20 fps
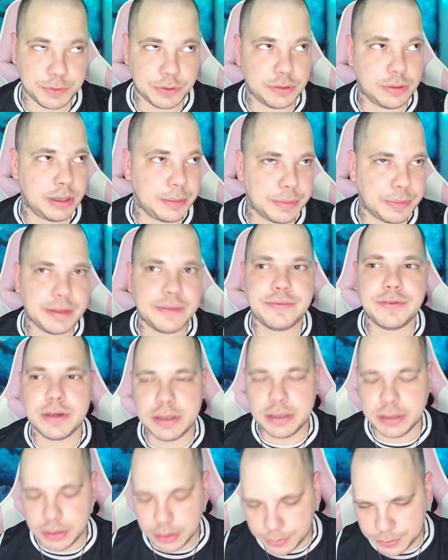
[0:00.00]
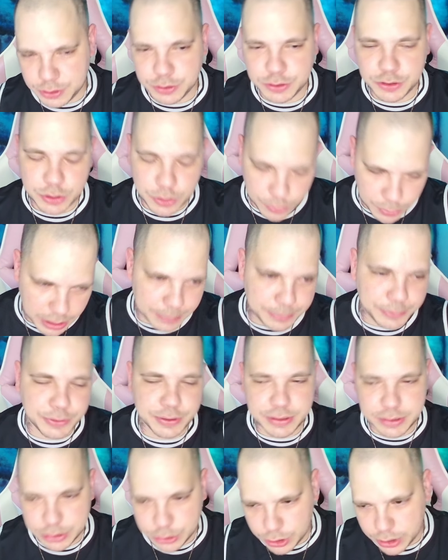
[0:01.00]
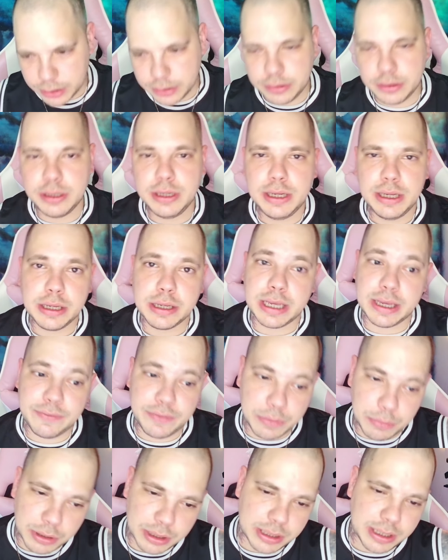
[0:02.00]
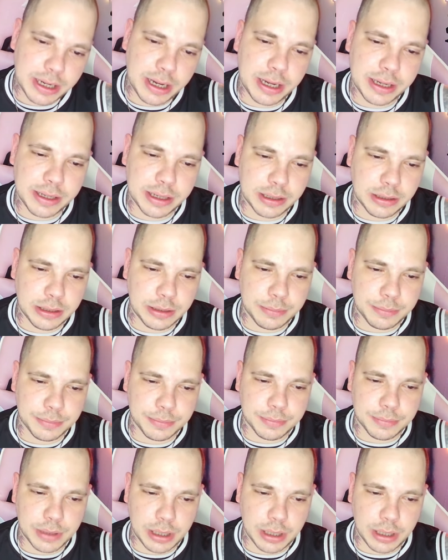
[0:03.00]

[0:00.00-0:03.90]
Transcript: I'm definitely gonna subscribe to his channel, give him a like, and I'm